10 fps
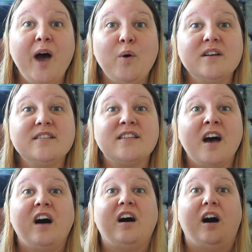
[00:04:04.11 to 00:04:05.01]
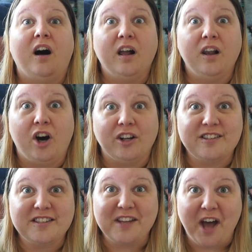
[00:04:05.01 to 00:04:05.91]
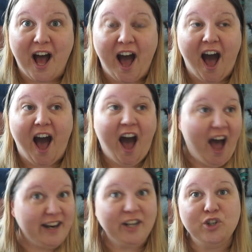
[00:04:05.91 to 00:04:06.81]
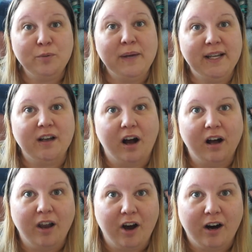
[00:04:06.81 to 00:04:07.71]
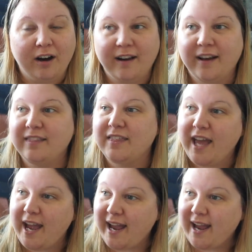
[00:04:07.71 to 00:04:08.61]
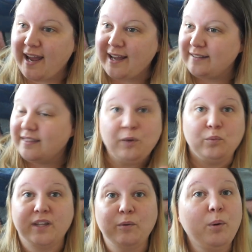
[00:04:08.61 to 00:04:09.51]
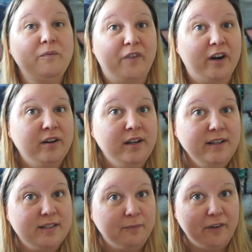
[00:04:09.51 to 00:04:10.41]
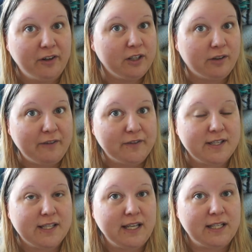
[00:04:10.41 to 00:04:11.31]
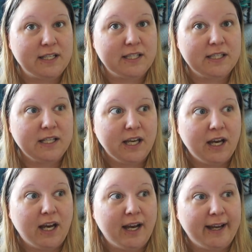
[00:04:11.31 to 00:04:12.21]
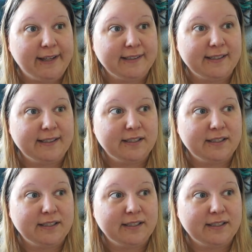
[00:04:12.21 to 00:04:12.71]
was a lot. And I do mean a lot. They, they, there were very, some very graphic scenes, and